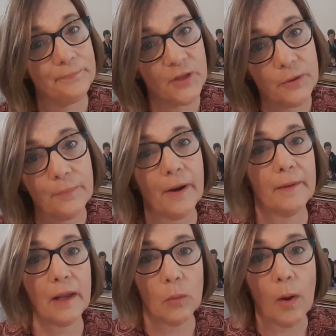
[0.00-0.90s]
you're
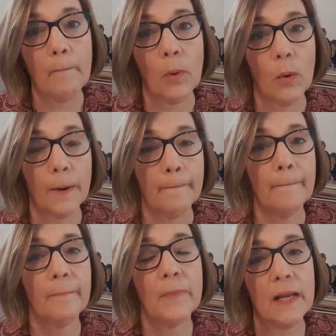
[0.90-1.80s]
probably going to want more.
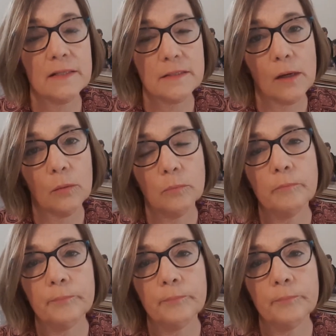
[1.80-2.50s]
So